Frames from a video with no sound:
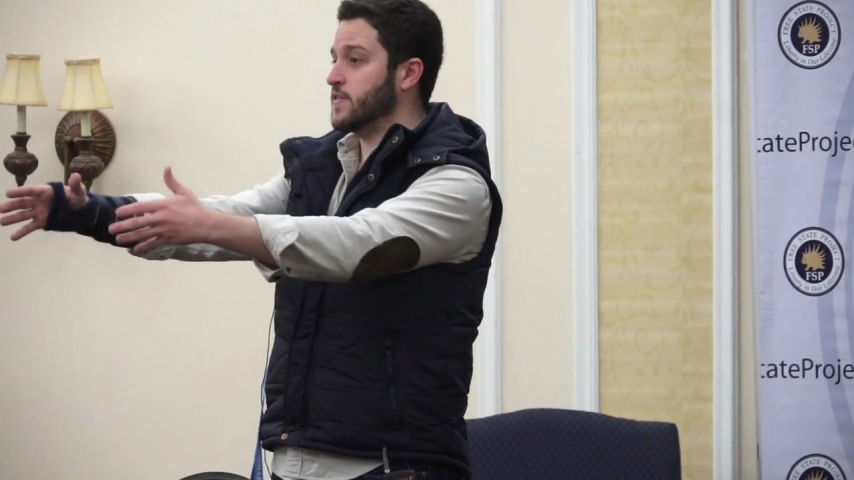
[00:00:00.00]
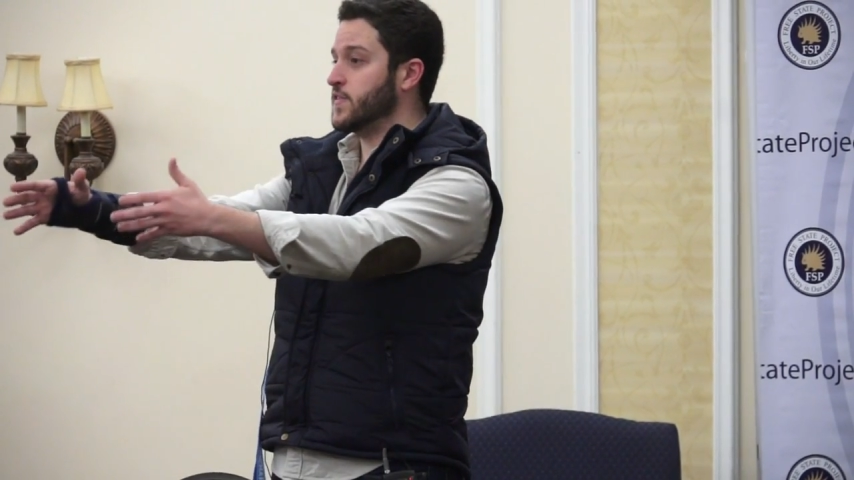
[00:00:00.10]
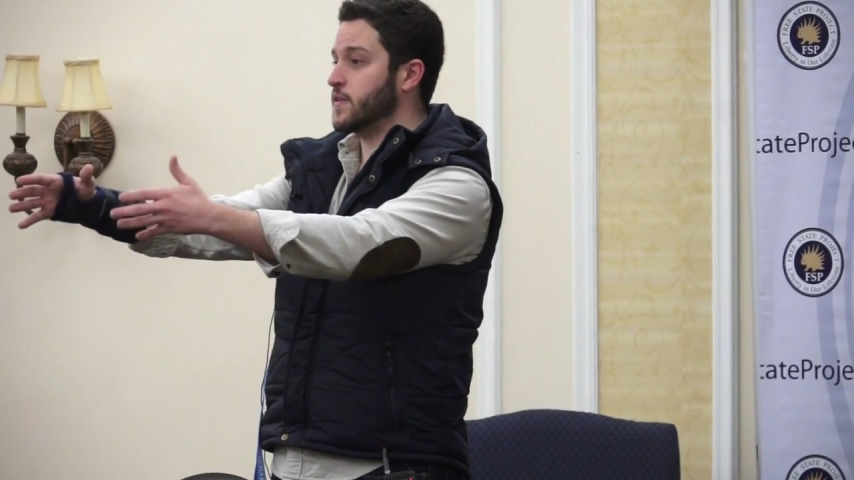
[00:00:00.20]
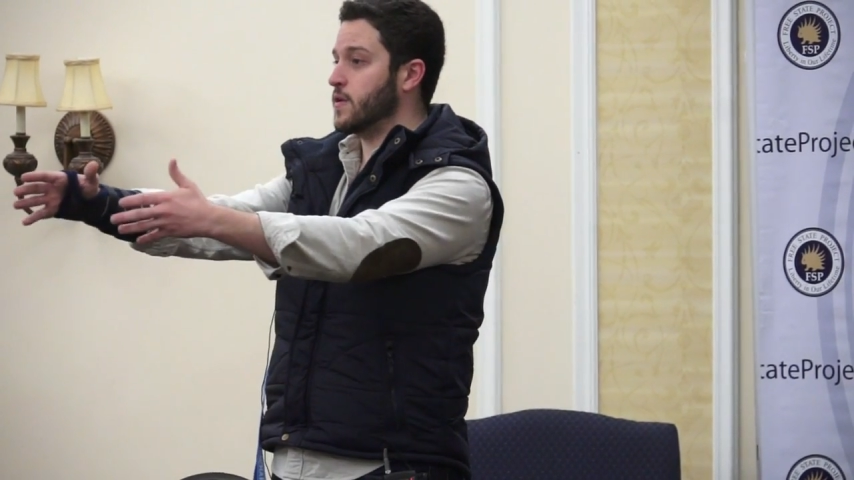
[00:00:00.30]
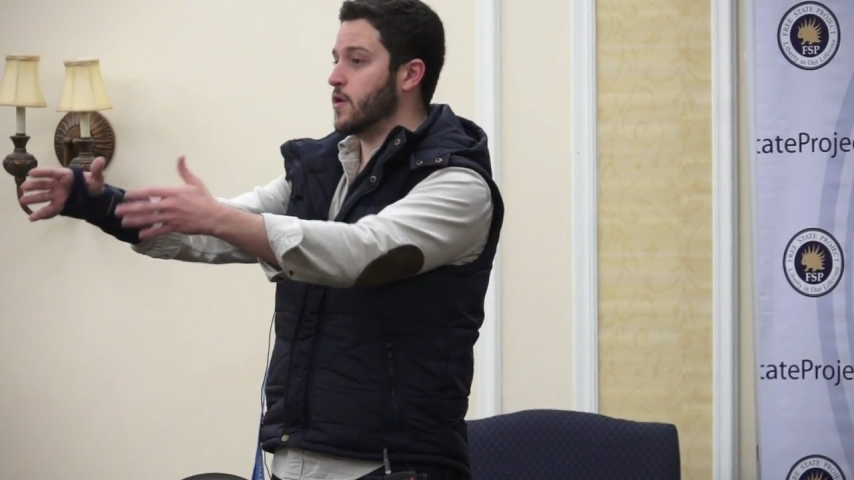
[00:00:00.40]

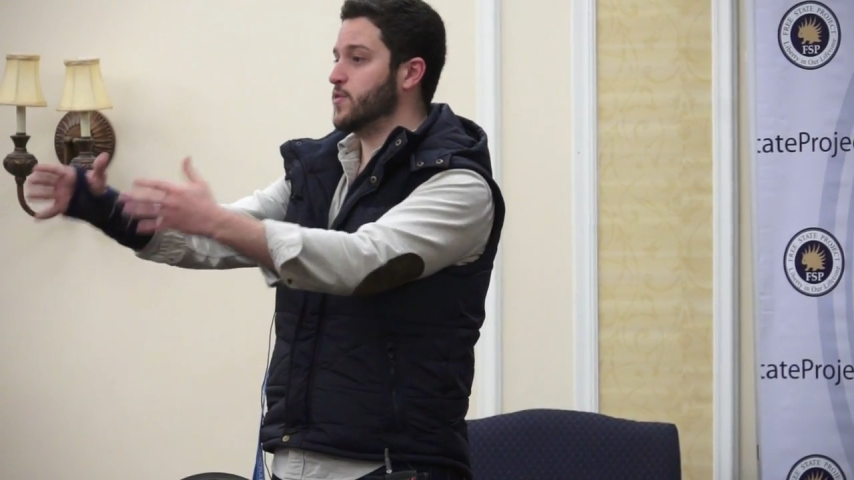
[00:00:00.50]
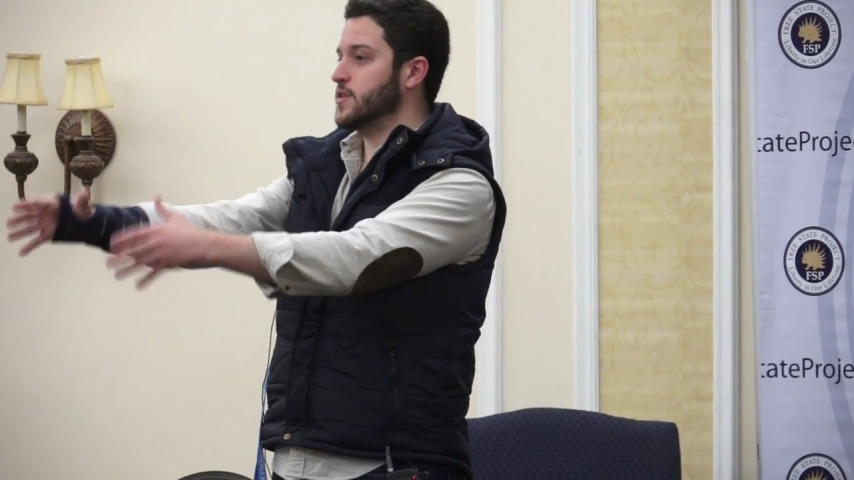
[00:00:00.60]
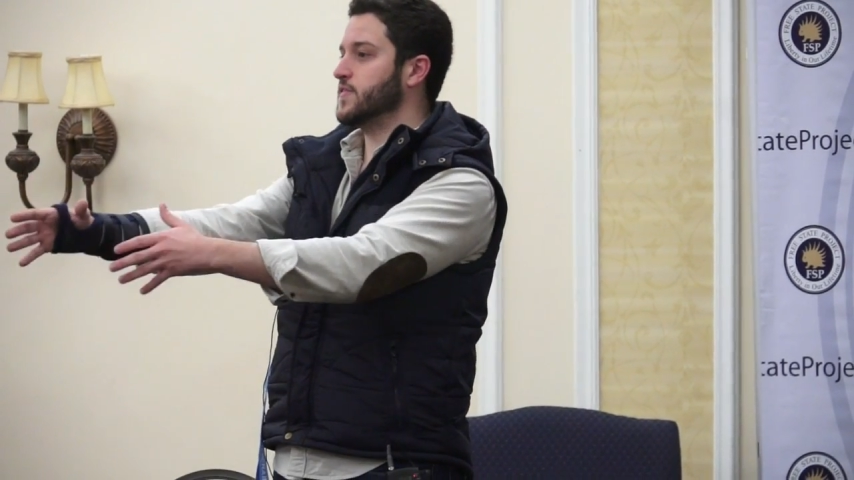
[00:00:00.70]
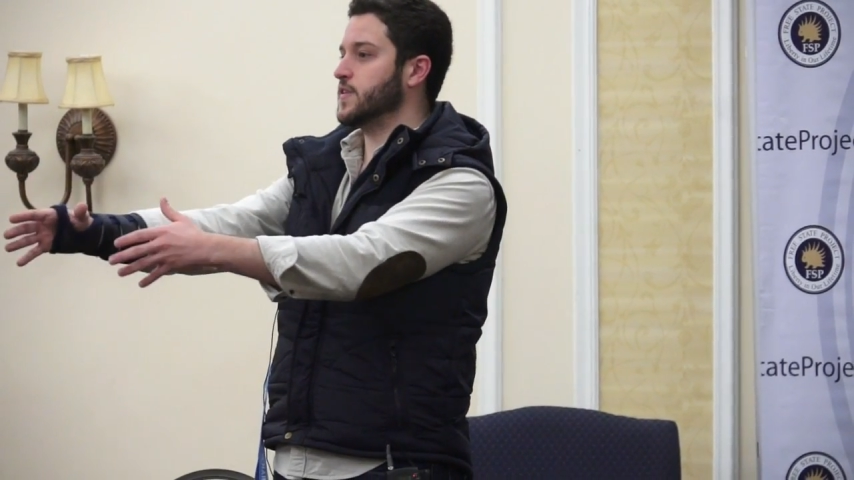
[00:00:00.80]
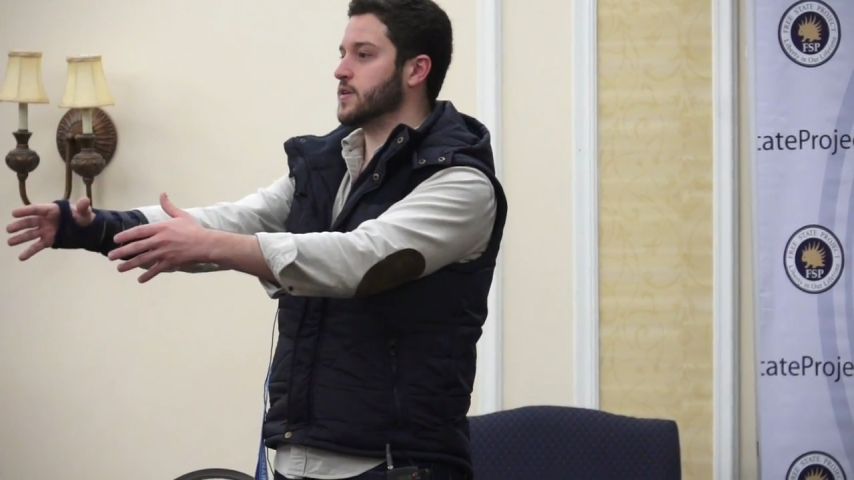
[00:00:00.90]
this is a, a
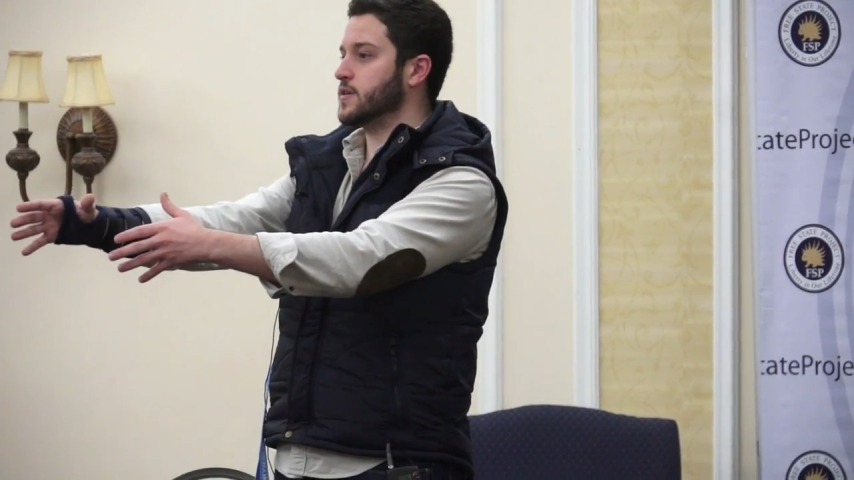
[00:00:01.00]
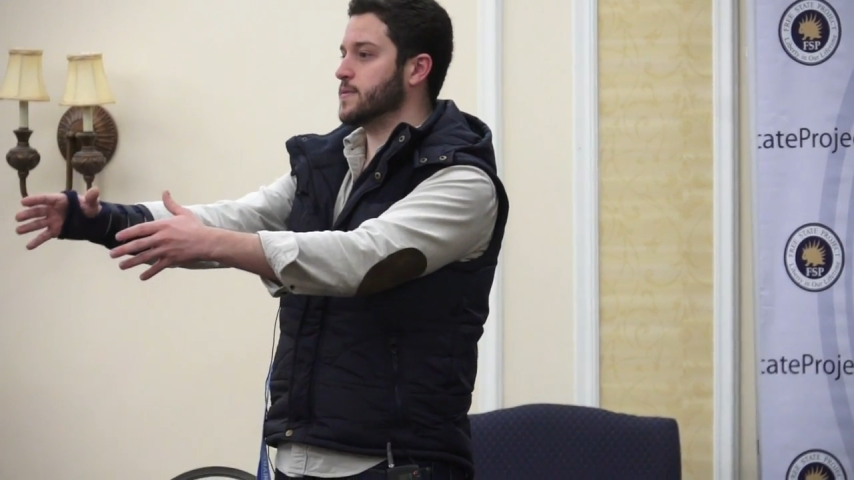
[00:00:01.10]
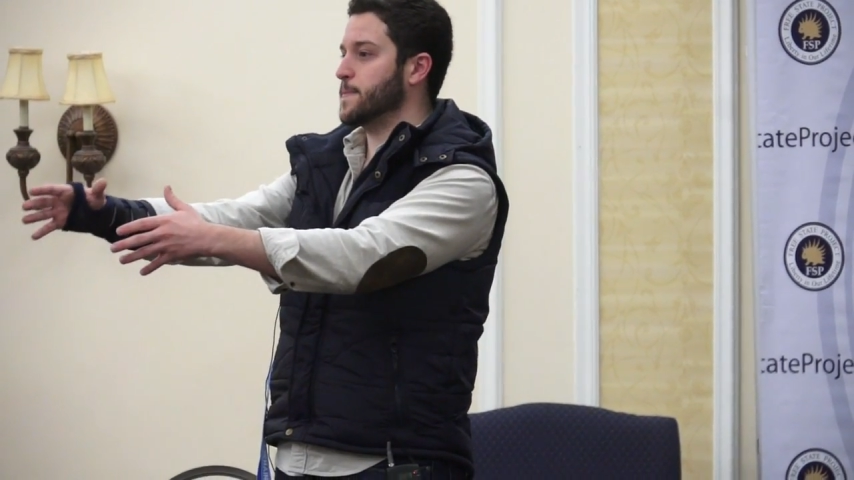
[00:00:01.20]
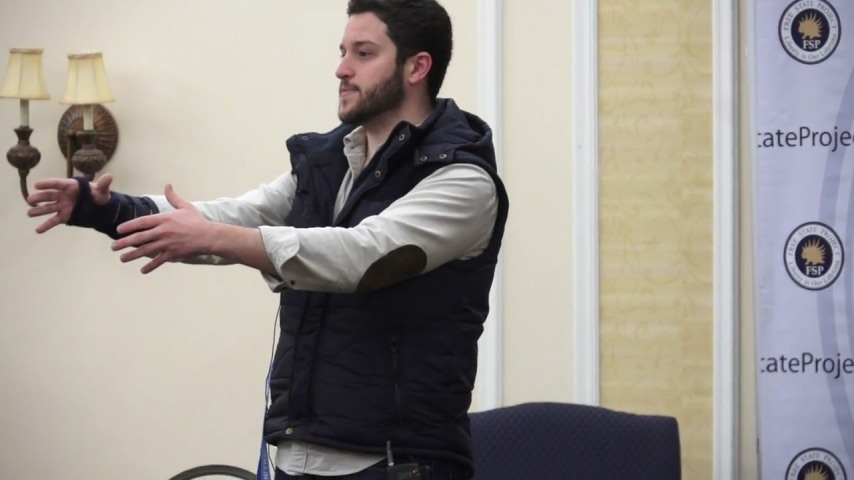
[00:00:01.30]
realistic,